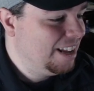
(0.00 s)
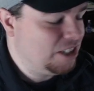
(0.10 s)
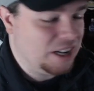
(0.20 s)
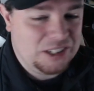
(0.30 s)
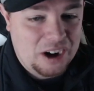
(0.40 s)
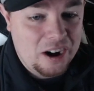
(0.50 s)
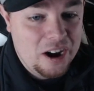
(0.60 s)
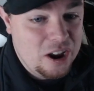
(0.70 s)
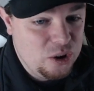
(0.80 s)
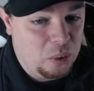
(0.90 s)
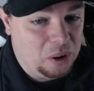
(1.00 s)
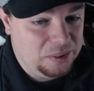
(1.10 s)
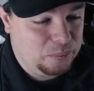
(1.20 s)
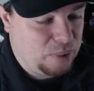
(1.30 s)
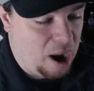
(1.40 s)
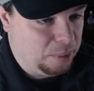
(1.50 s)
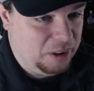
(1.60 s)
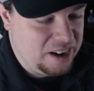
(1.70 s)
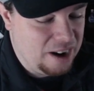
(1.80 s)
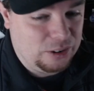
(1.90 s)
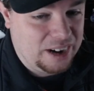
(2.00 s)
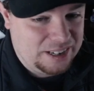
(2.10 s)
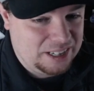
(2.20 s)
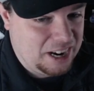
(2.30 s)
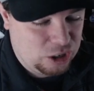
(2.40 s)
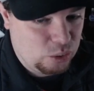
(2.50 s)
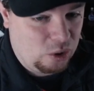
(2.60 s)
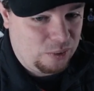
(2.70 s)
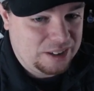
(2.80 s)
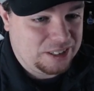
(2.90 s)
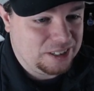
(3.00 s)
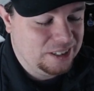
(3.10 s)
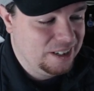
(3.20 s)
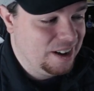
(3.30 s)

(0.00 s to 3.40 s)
chances are you will probably never get to take a short rest.